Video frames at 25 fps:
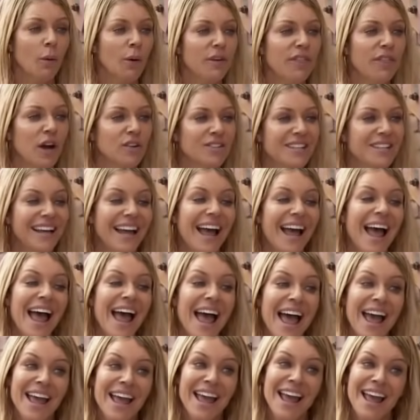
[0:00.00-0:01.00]
without Dan.
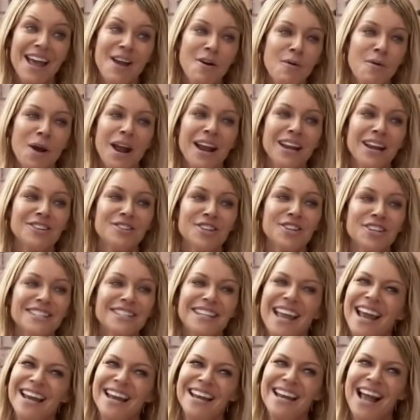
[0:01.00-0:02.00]
No. we're just
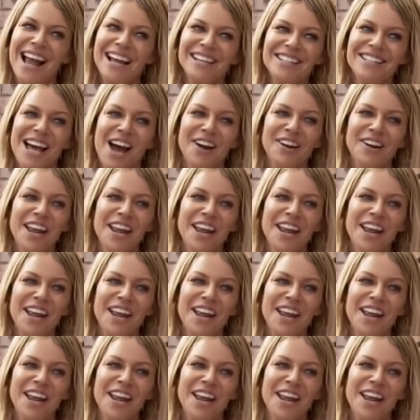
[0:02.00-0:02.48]
getting nice out